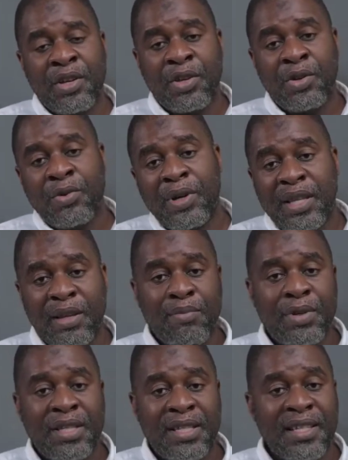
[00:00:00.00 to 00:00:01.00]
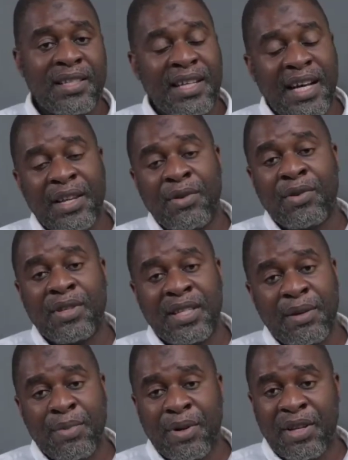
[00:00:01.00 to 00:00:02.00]
You and the business are not
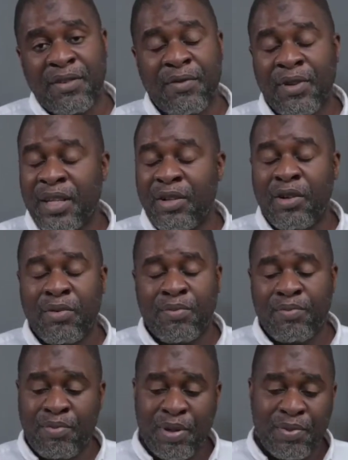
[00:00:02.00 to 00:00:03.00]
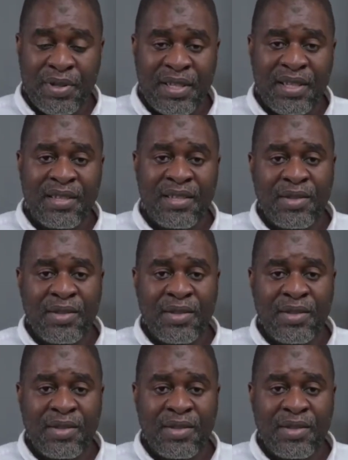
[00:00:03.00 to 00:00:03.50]
separate for legal purposes.